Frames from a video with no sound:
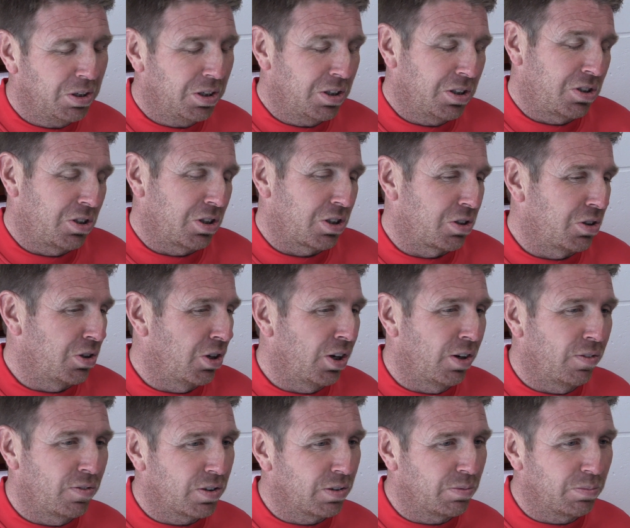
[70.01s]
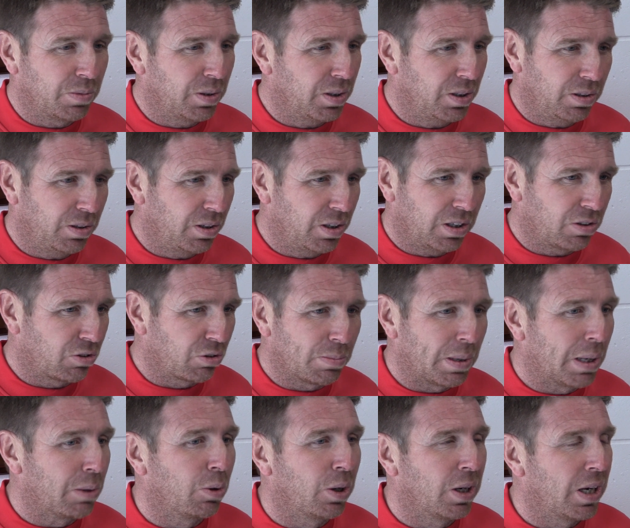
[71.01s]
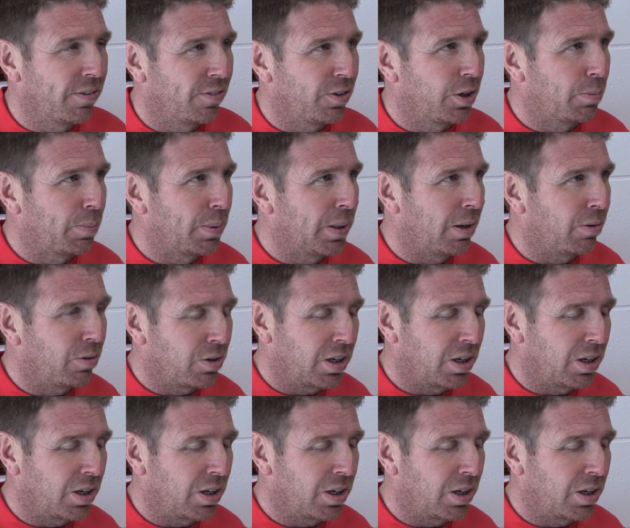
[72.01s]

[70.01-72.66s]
It's just nerves, and it doesn't matter what level you play at.